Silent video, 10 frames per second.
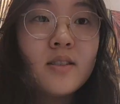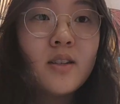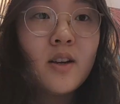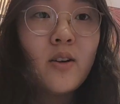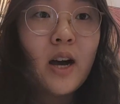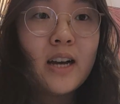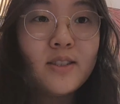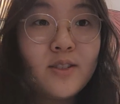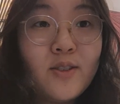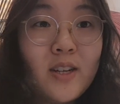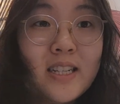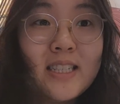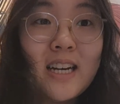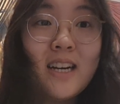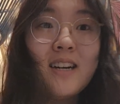So as you can
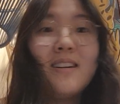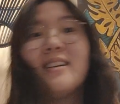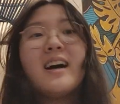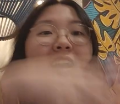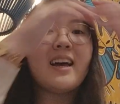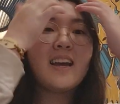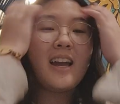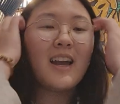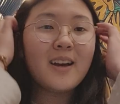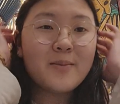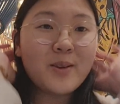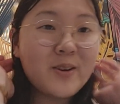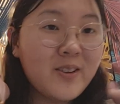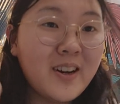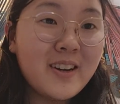tell, I am
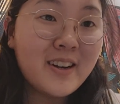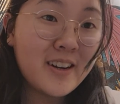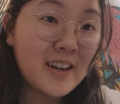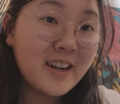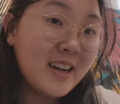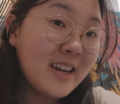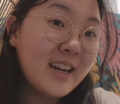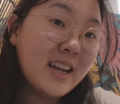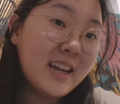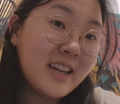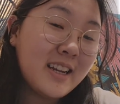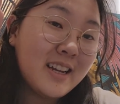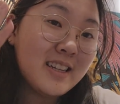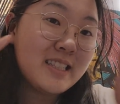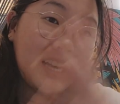no longer in
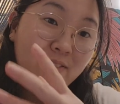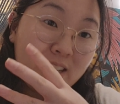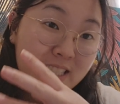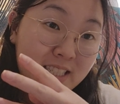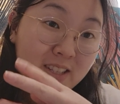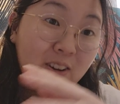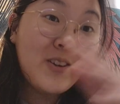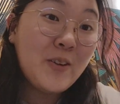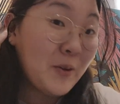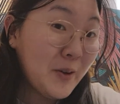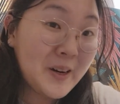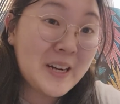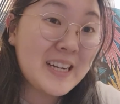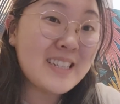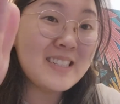San Francisco
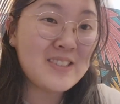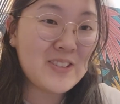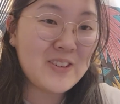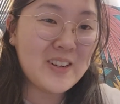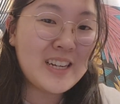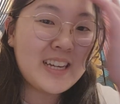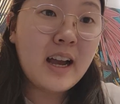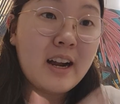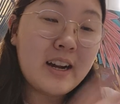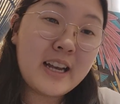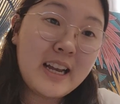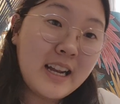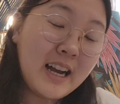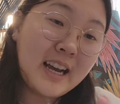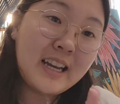or New York. Eric and
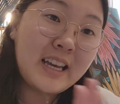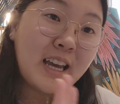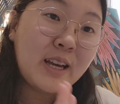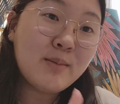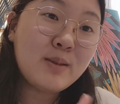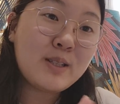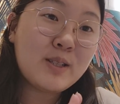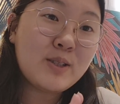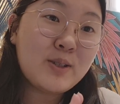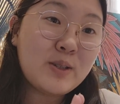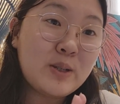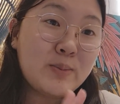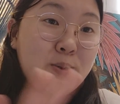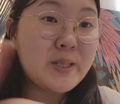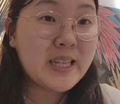I came to
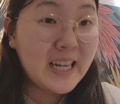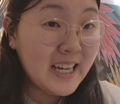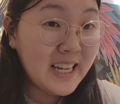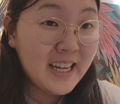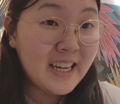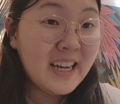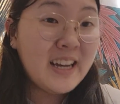Punta Cana